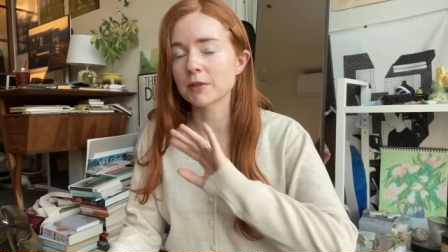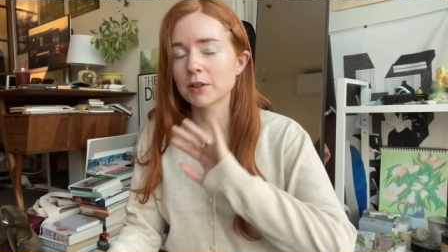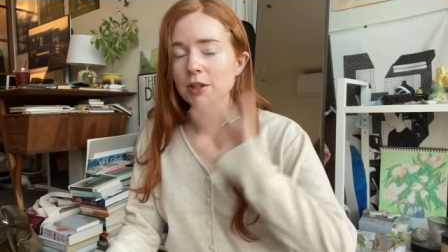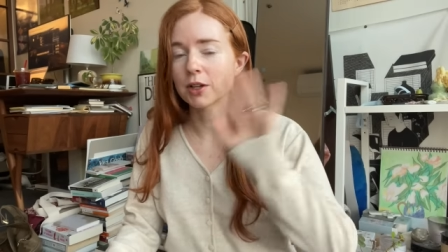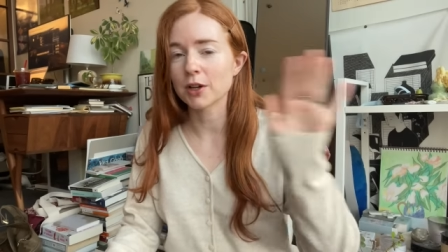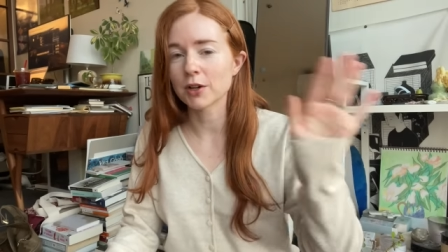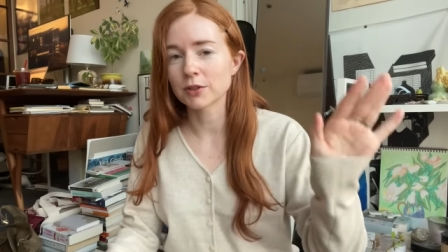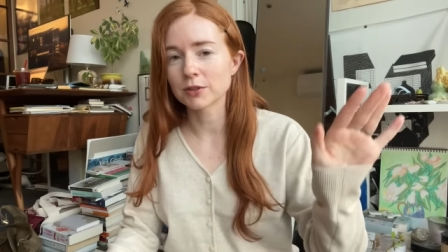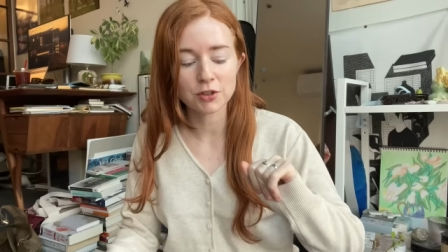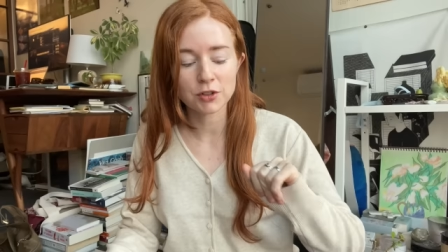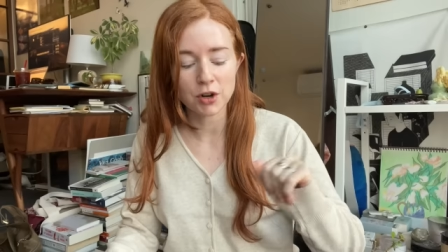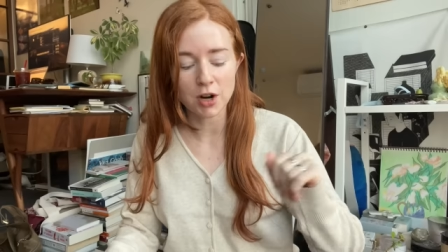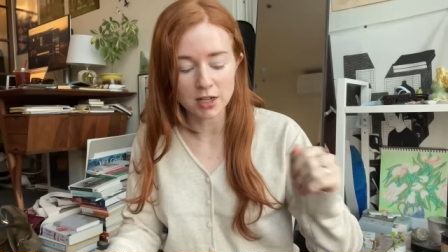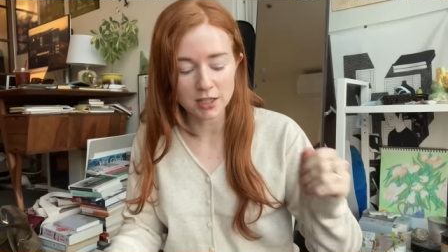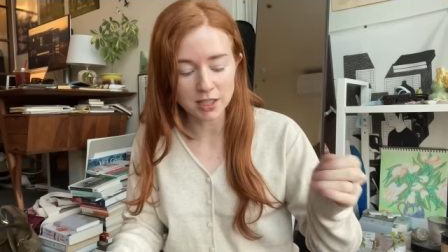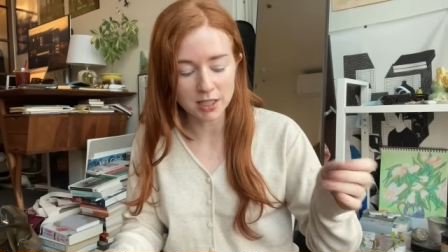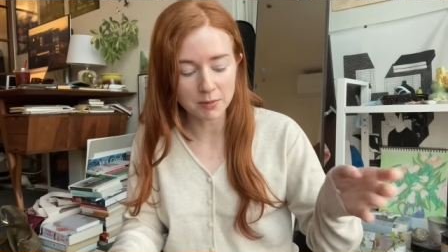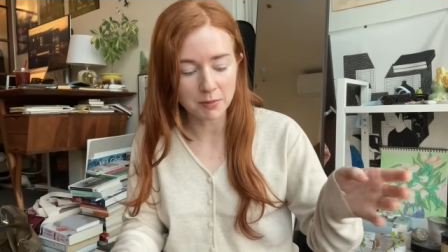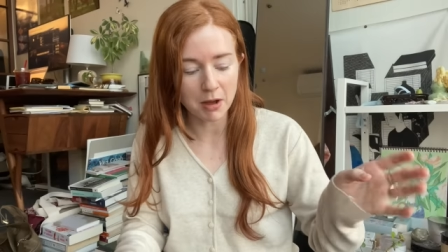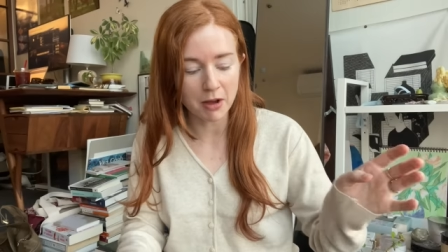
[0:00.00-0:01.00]
you know,
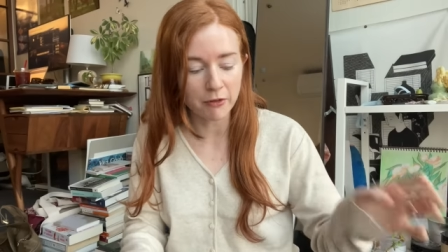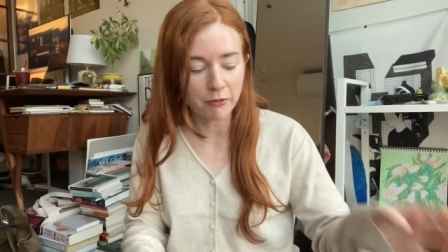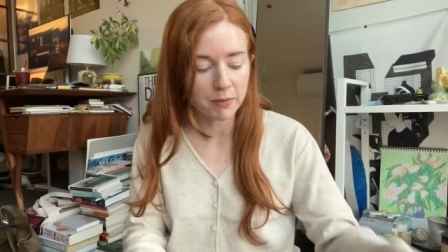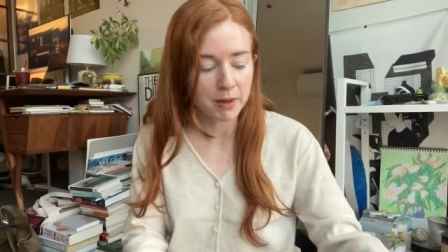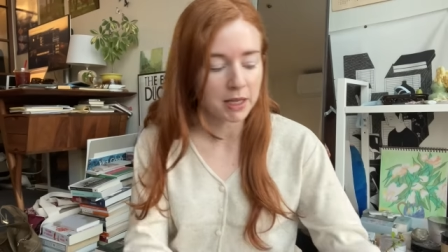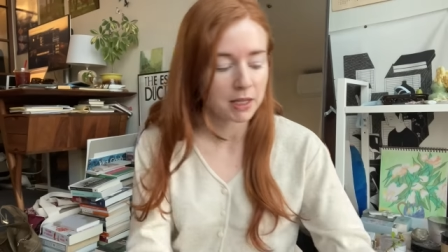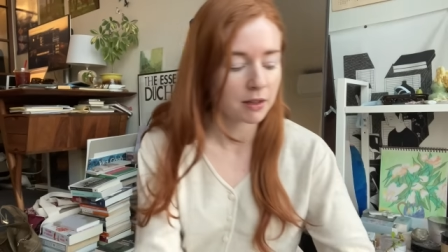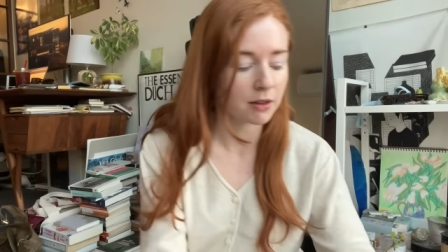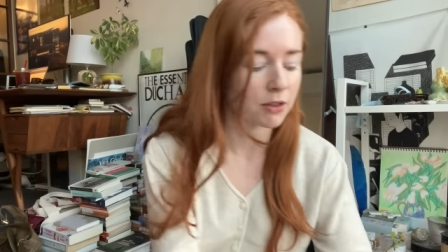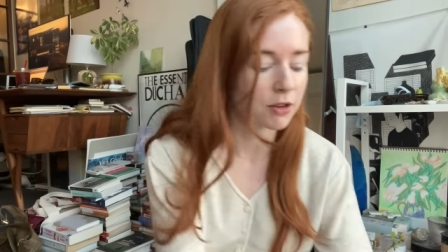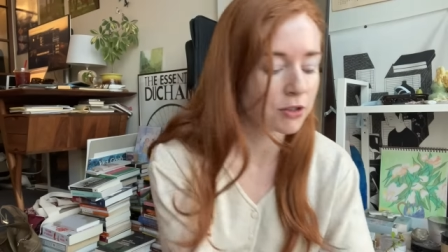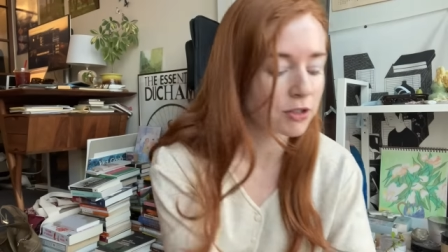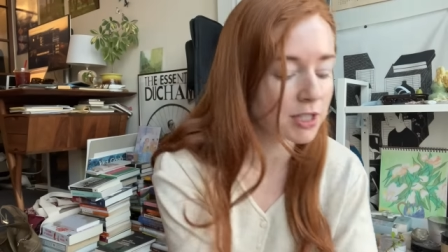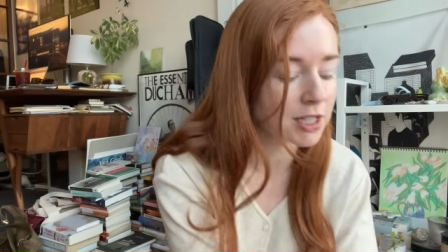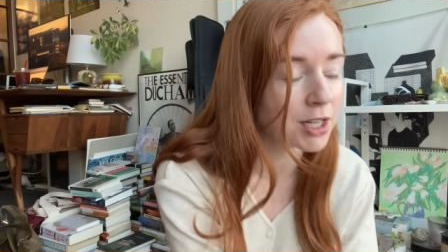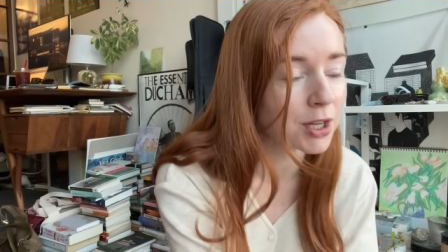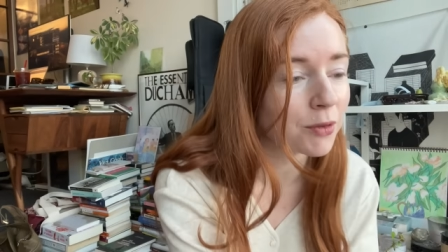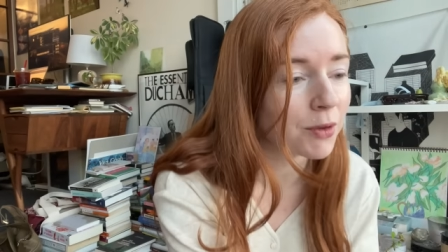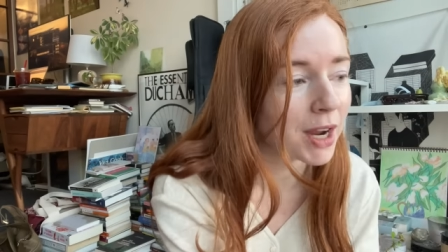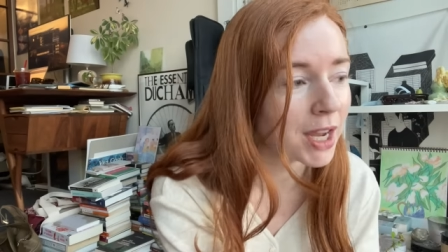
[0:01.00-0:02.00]
crossed them off my, they're
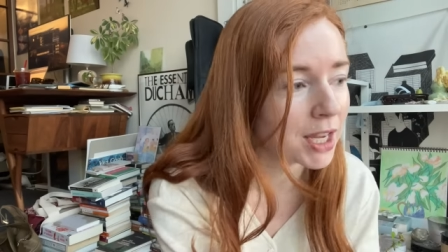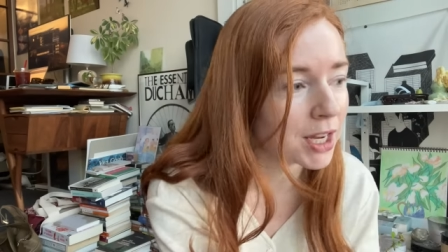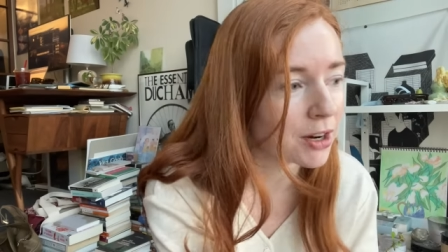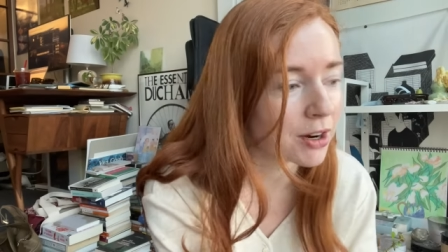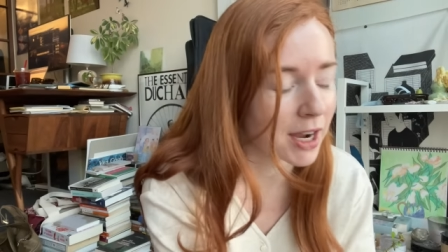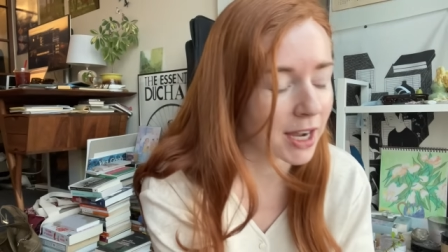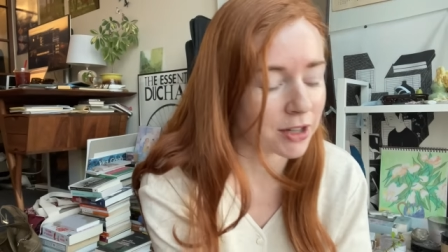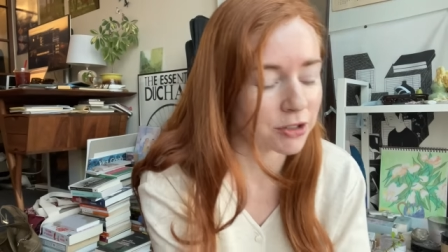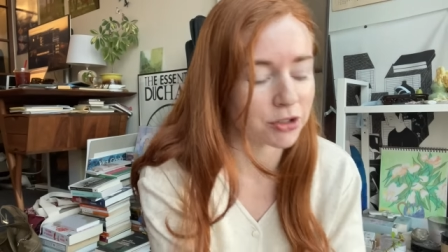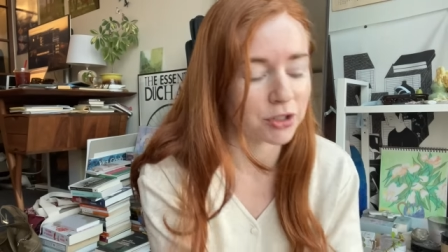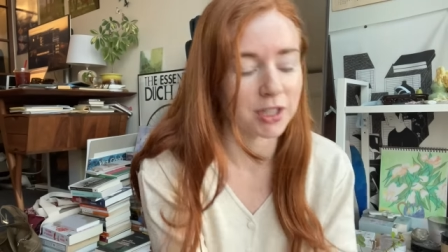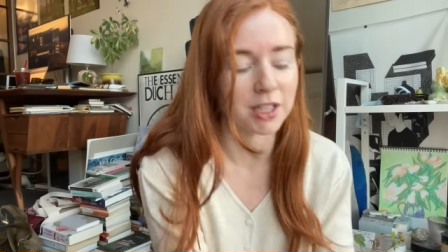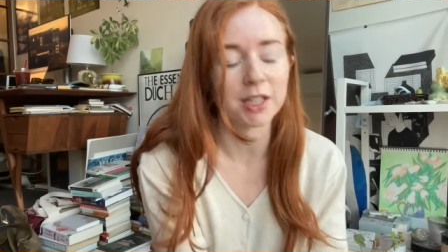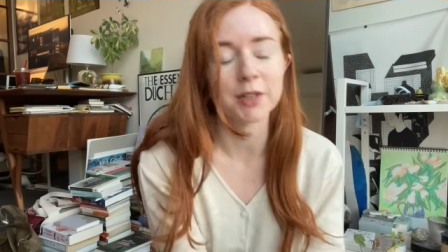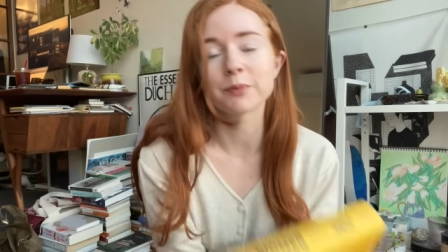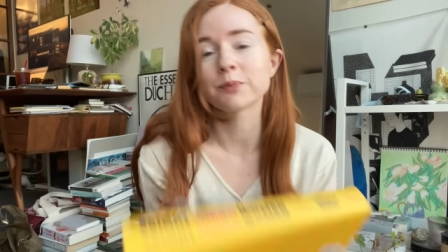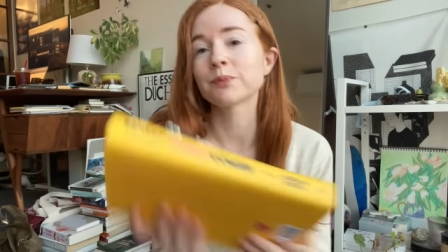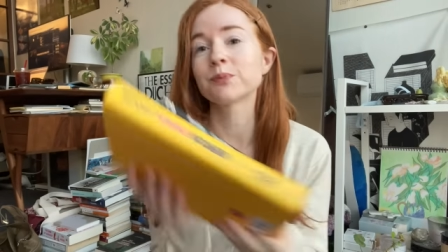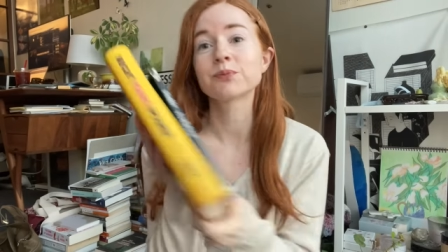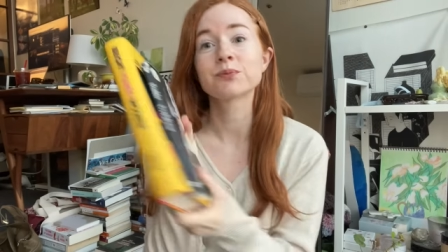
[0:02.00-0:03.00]
sitting right here
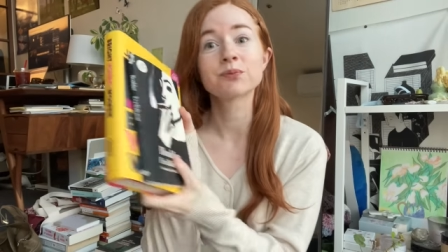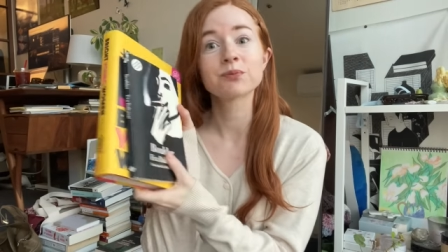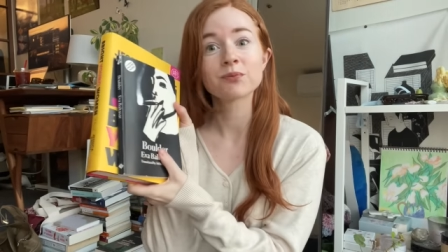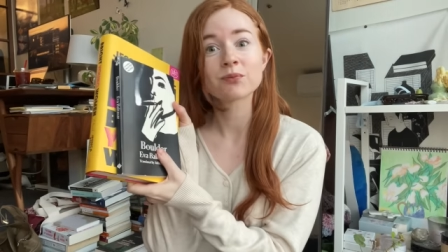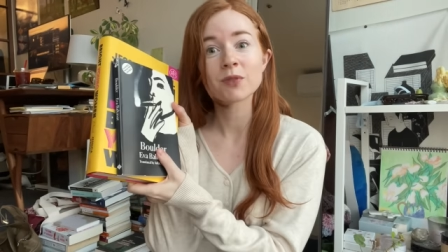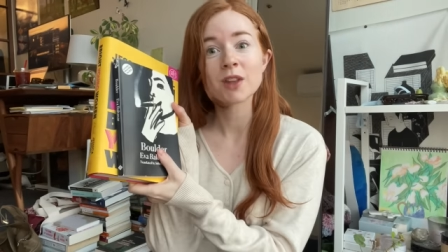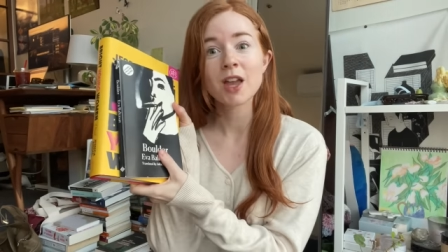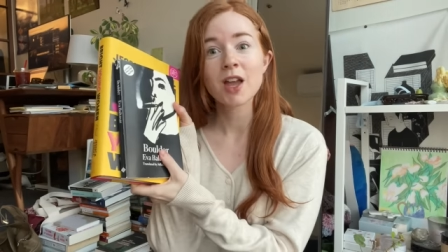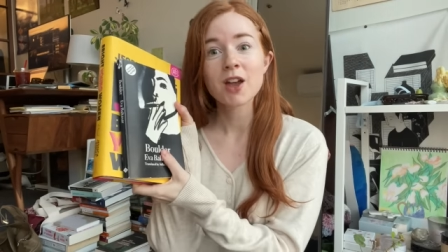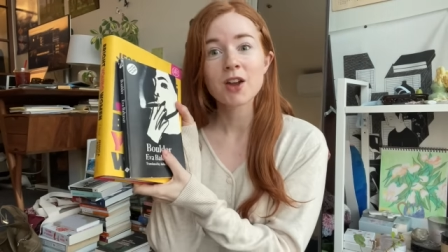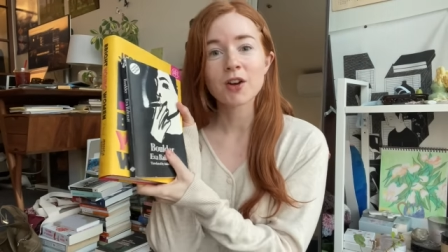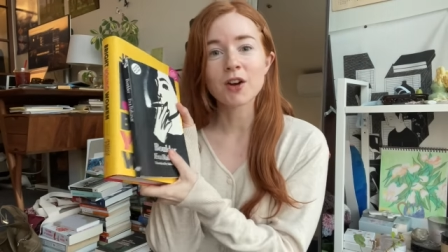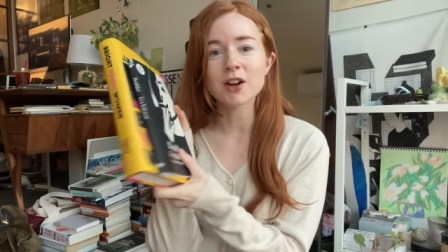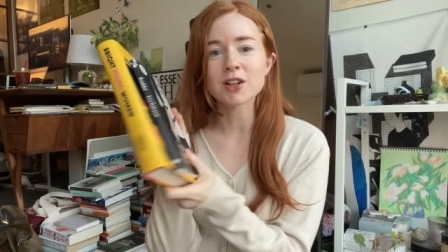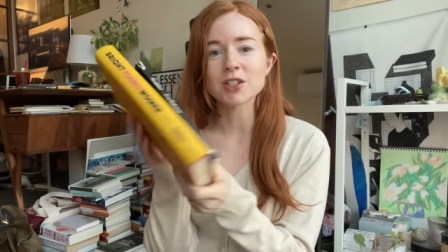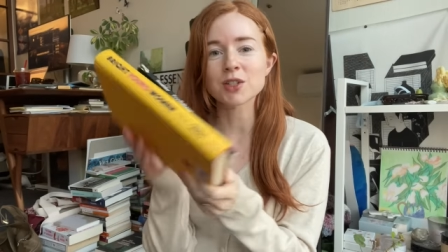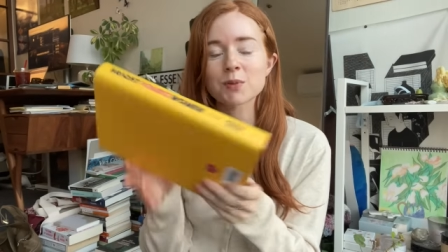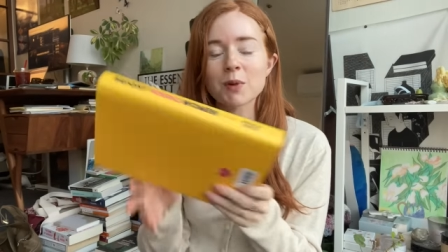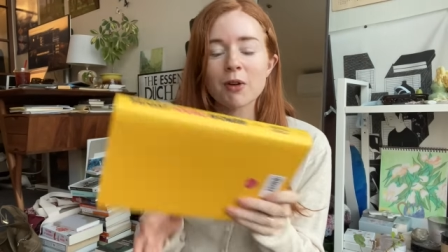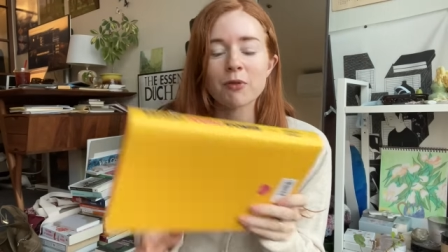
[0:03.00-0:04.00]
actually,
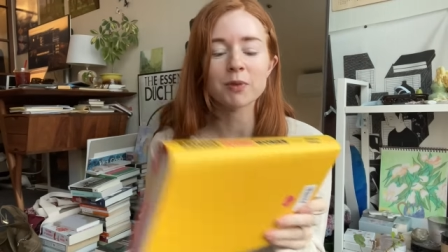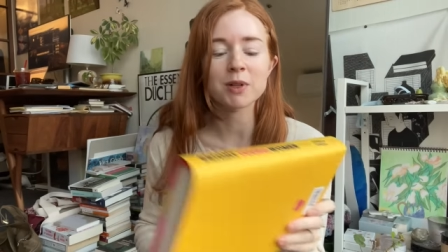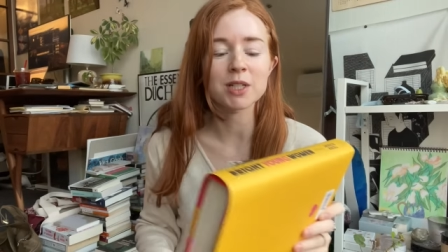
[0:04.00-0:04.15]
crossed them off my